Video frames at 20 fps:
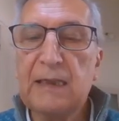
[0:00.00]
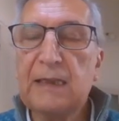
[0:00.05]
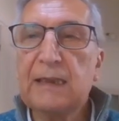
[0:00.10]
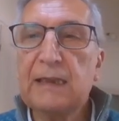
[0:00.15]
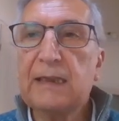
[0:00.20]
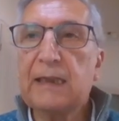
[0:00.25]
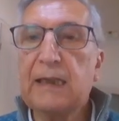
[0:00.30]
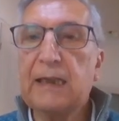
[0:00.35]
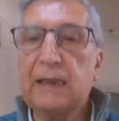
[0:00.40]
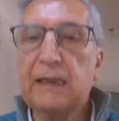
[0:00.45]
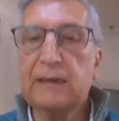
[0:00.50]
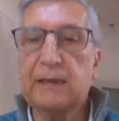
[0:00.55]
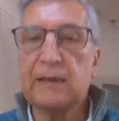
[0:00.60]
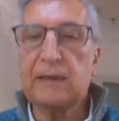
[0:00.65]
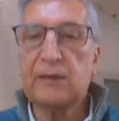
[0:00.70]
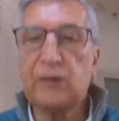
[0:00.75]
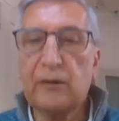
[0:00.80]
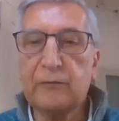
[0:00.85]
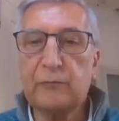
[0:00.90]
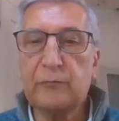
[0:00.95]
created
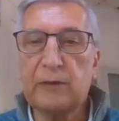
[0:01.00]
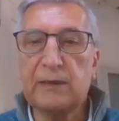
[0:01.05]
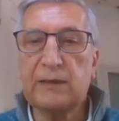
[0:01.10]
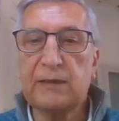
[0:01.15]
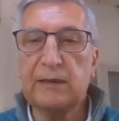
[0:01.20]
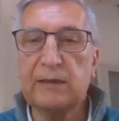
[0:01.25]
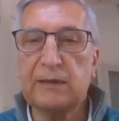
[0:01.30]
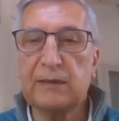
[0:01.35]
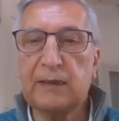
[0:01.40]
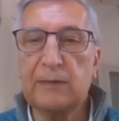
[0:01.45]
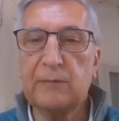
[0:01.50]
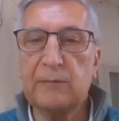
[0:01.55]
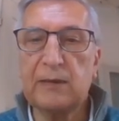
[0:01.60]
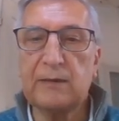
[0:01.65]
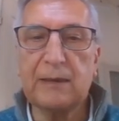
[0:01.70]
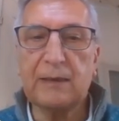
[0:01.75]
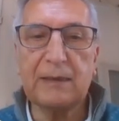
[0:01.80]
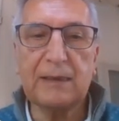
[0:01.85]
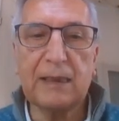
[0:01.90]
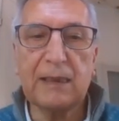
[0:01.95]
software
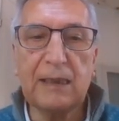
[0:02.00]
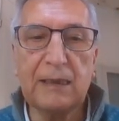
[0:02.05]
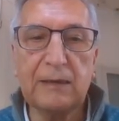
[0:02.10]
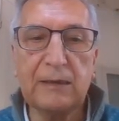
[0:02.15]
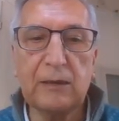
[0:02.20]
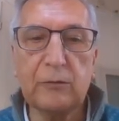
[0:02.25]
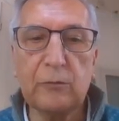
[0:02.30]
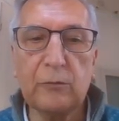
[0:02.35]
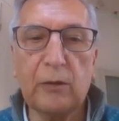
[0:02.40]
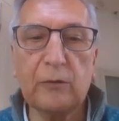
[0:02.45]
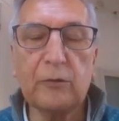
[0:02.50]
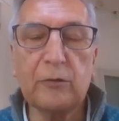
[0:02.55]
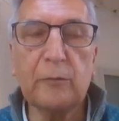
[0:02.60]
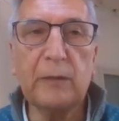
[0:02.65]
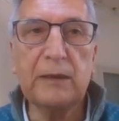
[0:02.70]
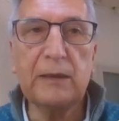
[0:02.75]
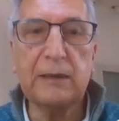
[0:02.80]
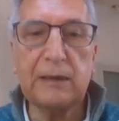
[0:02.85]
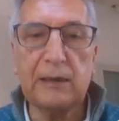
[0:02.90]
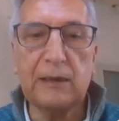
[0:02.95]
systems that tried to
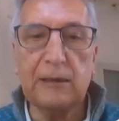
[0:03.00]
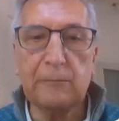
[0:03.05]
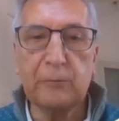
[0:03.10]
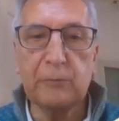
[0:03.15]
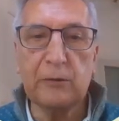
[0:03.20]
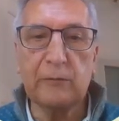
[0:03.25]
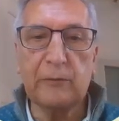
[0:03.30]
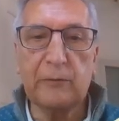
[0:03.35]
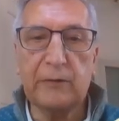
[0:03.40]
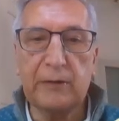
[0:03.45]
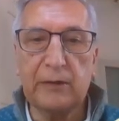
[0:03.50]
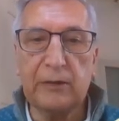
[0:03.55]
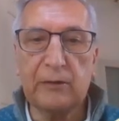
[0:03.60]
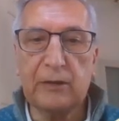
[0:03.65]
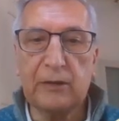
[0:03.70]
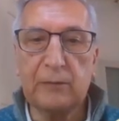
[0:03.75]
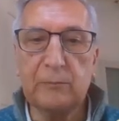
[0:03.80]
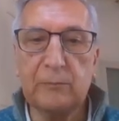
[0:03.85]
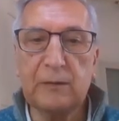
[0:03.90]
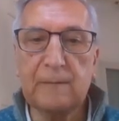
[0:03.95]
automatically prove
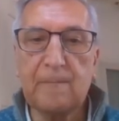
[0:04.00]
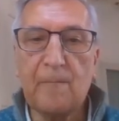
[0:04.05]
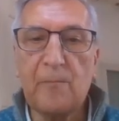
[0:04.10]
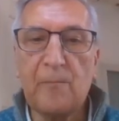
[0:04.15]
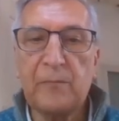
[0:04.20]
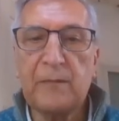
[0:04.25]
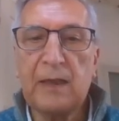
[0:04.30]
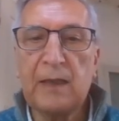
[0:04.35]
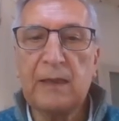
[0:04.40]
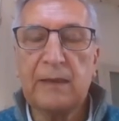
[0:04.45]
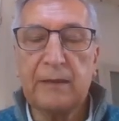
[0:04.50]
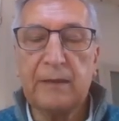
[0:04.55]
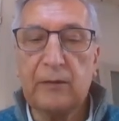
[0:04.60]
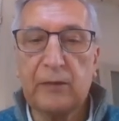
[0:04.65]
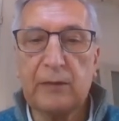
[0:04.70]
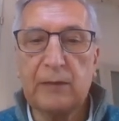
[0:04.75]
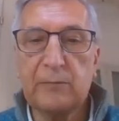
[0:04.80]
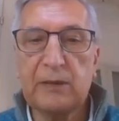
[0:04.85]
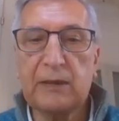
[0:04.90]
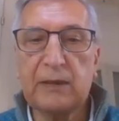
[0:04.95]

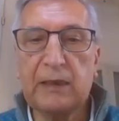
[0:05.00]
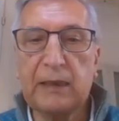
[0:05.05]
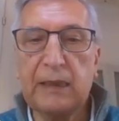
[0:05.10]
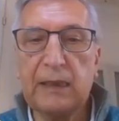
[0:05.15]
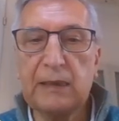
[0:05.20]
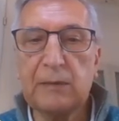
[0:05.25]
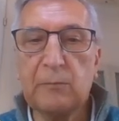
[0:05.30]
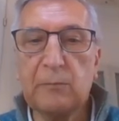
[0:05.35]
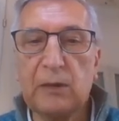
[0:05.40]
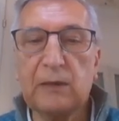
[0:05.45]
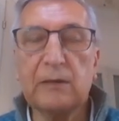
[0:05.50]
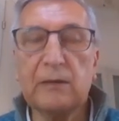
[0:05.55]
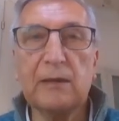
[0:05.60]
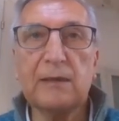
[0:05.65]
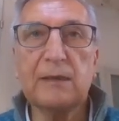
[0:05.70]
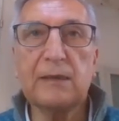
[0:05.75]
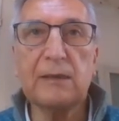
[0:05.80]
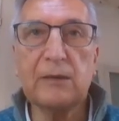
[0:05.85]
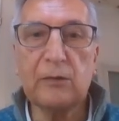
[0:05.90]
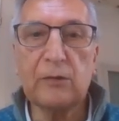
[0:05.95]
theorems, create
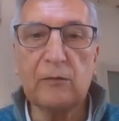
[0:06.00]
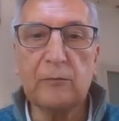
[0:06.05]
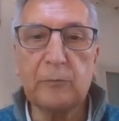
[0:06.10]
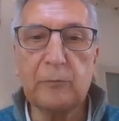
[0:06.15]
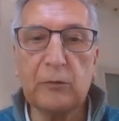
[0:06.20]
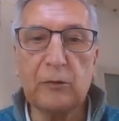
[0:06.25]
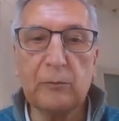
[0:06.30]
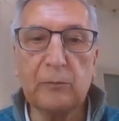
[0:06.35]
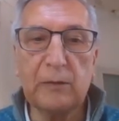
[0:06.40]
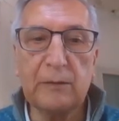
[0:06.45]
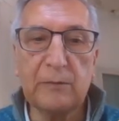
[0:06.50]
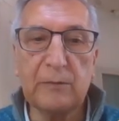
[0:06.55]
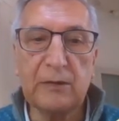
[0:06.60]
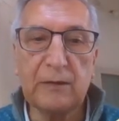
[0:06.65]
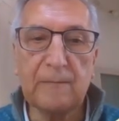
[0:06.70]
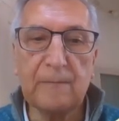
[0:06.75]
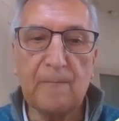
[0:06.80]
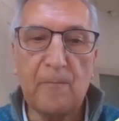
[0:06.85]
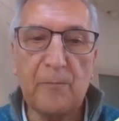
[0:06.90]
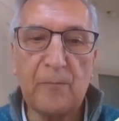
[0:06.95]
models, and solve
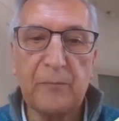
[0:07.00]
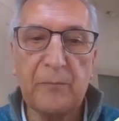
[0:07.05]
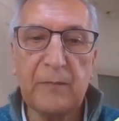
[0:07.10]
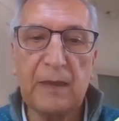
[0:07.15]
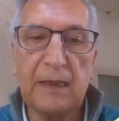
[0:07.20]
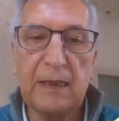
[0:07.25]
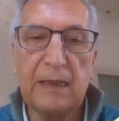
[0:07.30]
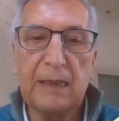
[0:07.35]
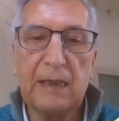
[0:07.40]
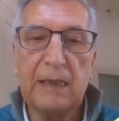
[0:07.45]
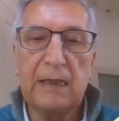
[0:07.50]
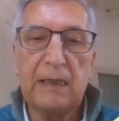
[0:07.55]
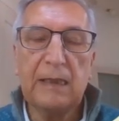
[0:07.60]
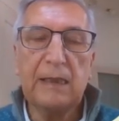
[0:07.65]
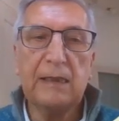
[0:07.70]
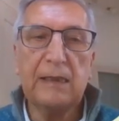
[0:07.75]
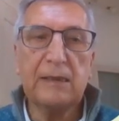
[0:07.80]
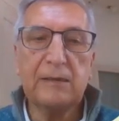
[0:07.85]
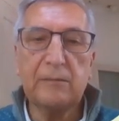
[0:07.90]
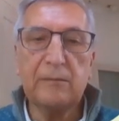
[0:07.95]
problems.
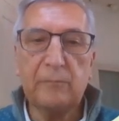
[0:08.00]
As